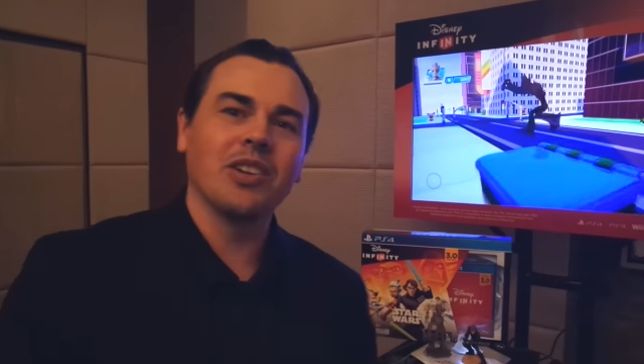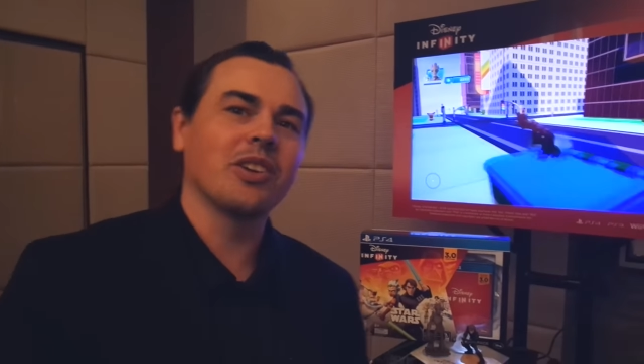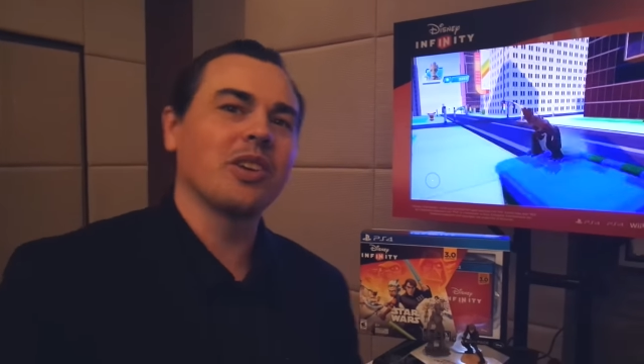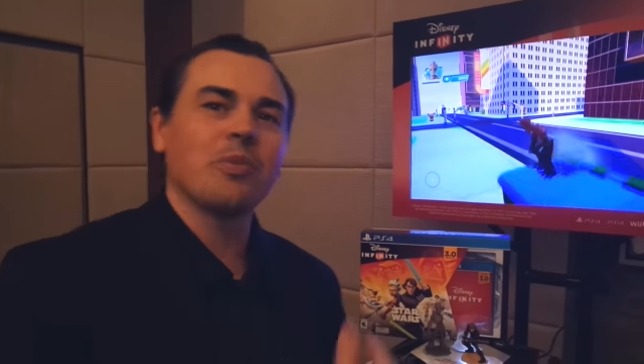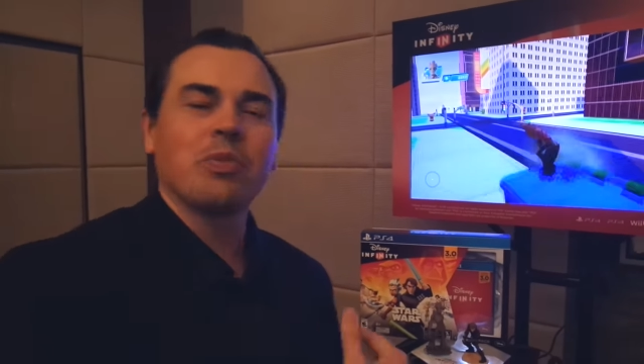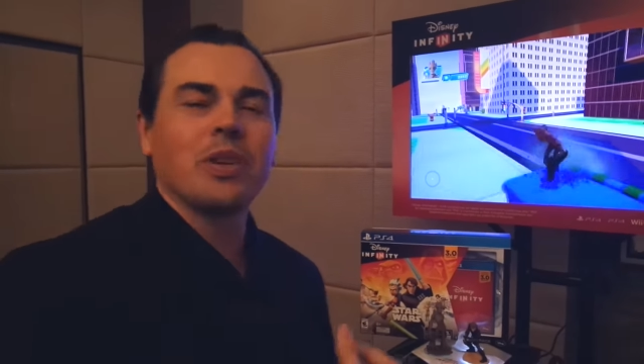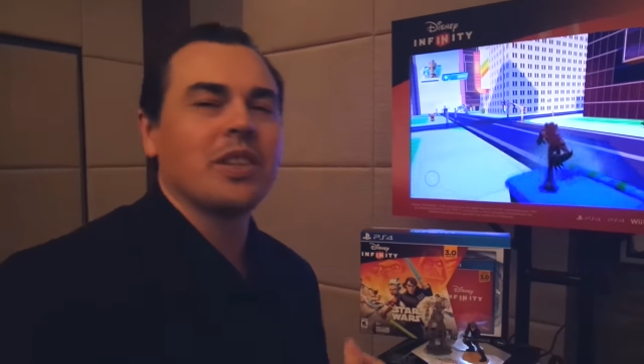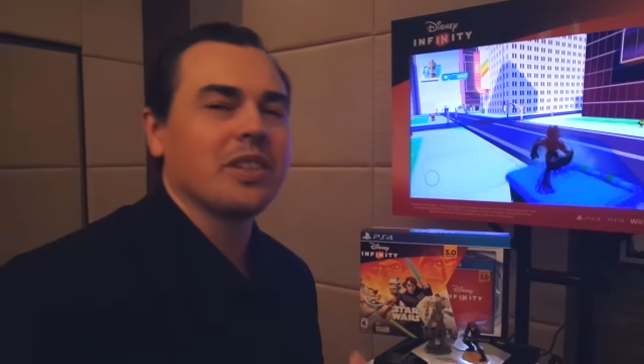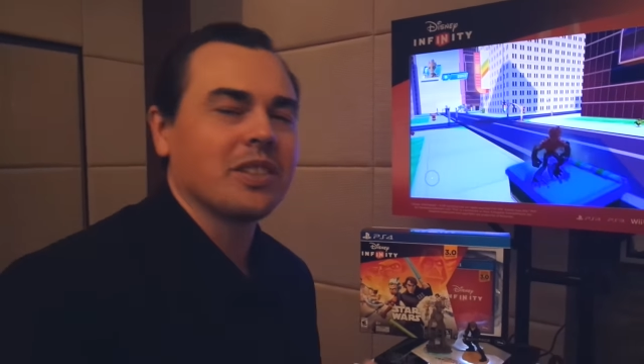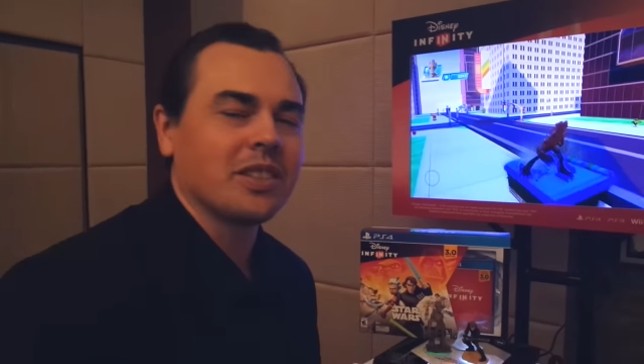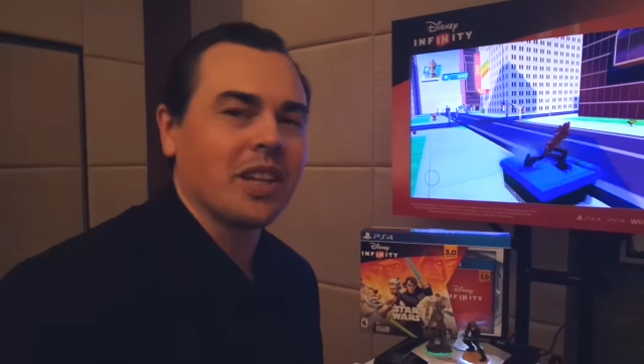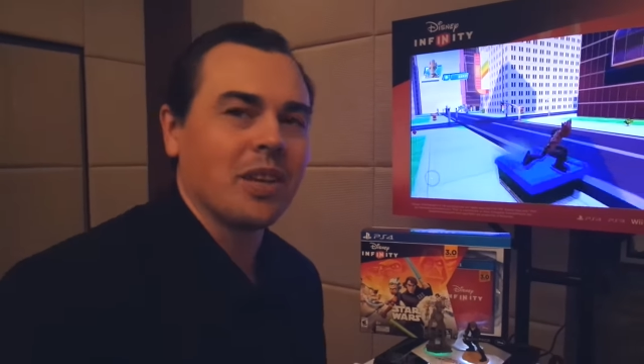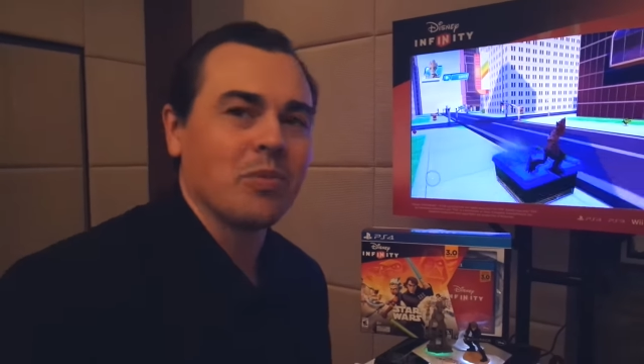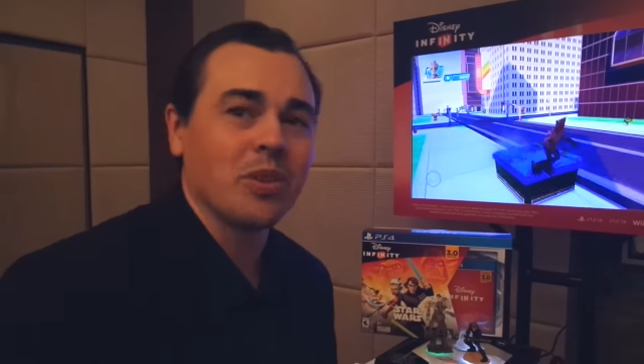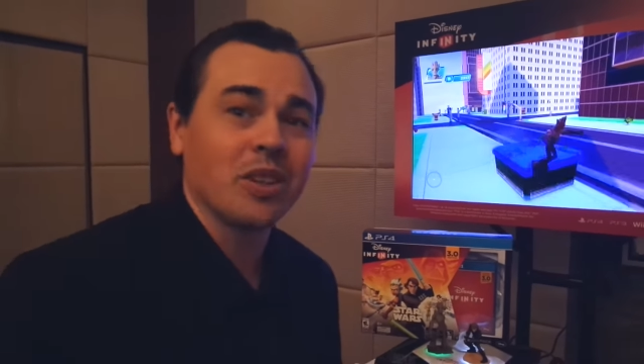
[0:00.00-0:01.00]
you're gonna play this
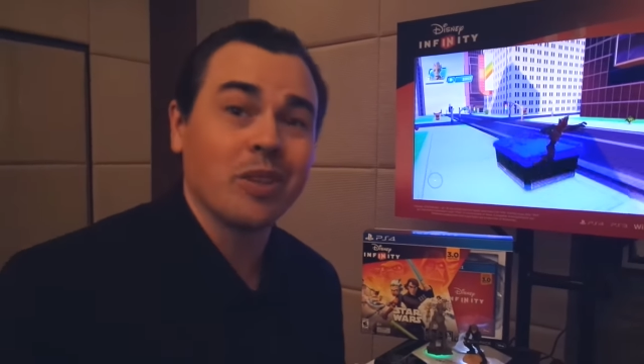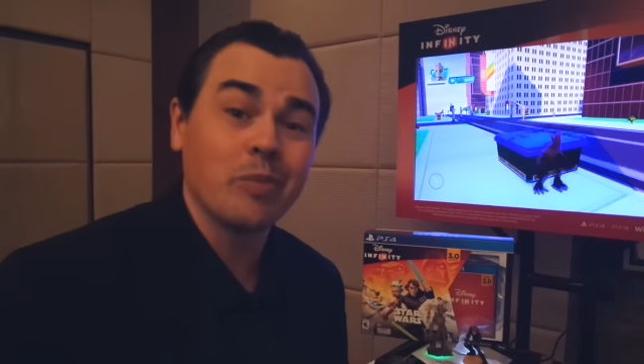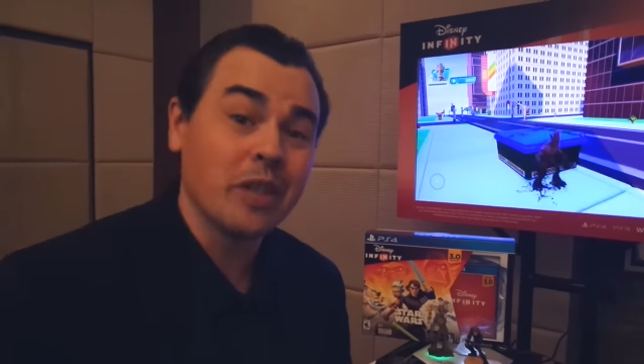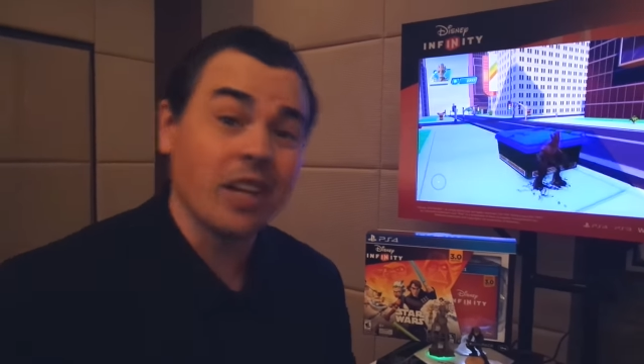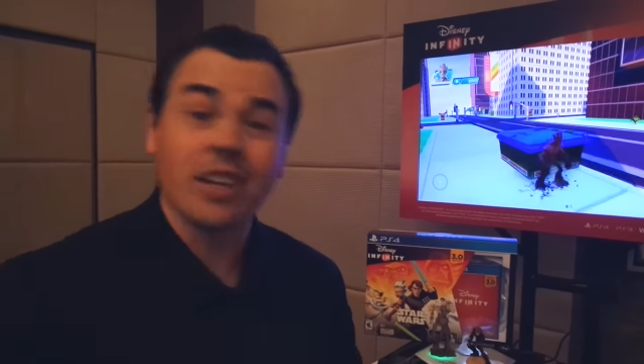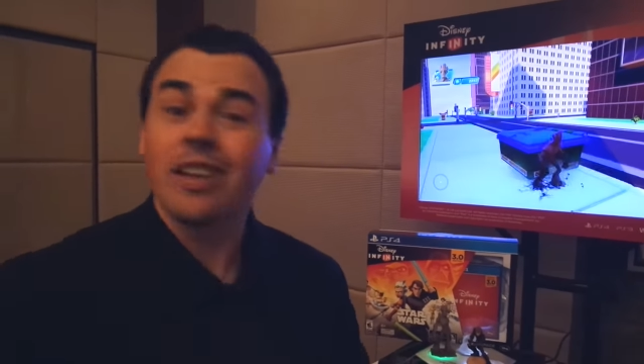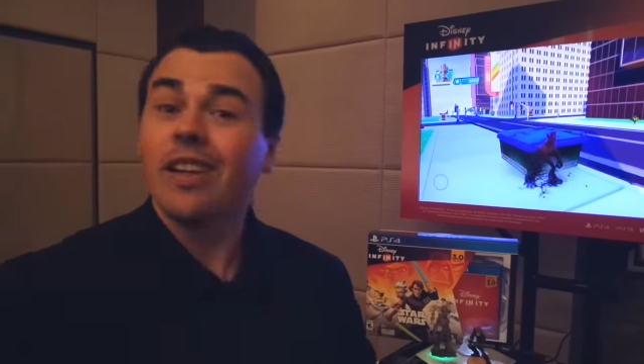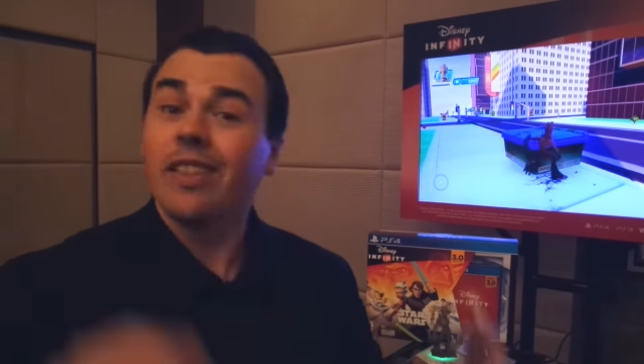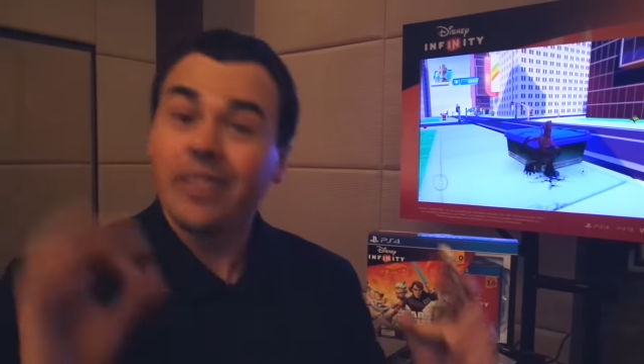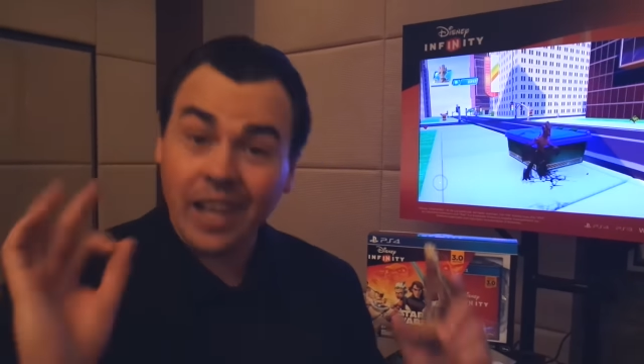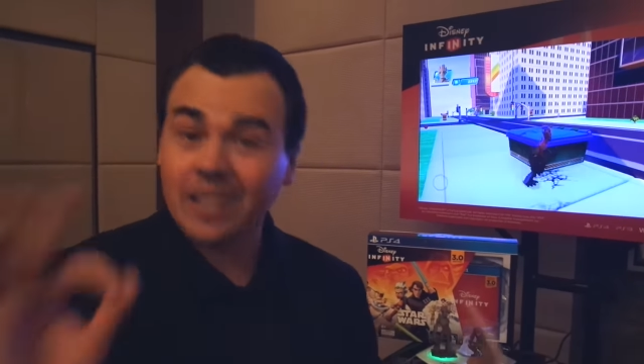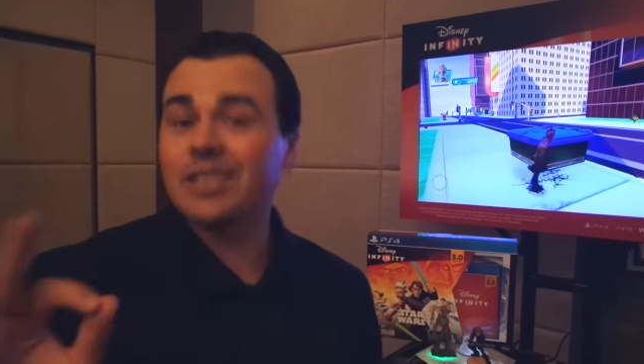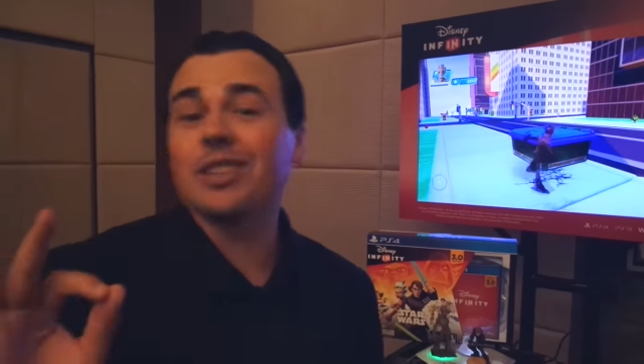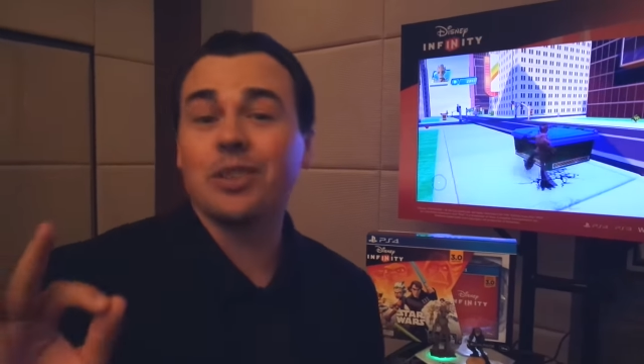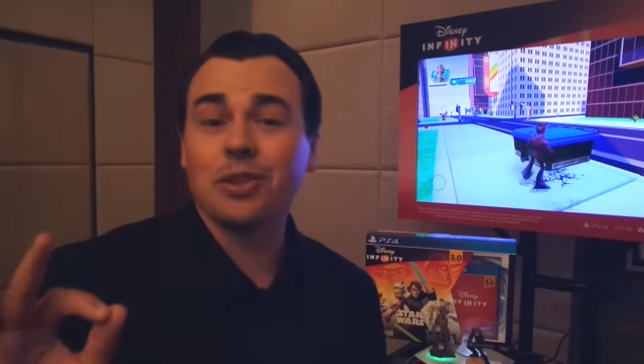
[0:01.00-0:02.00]
game and you're gonna be like, that's the